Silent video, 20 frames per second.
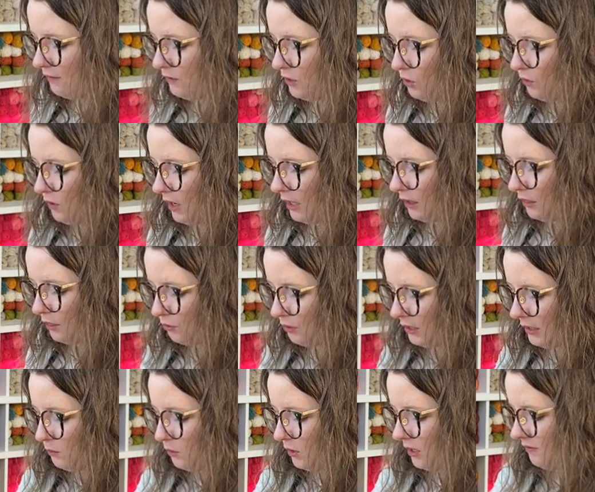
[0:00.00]
you a
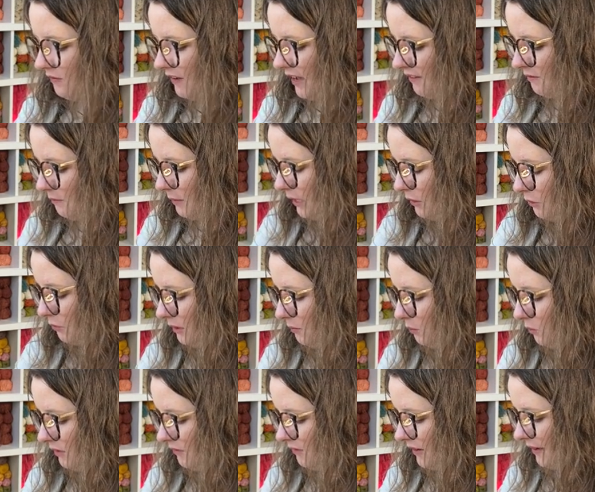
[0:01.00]
three point five by three
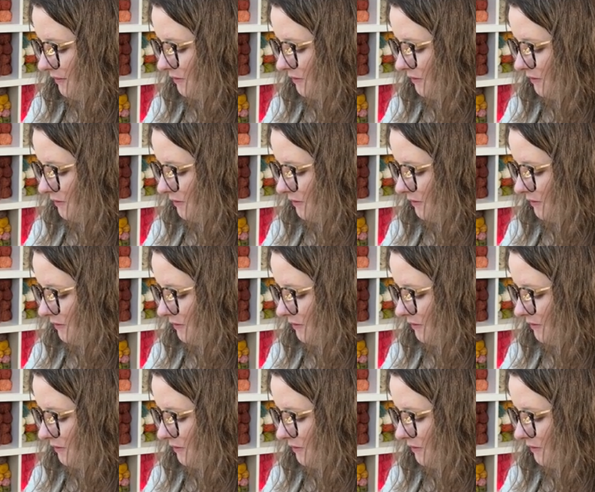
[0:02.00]
point five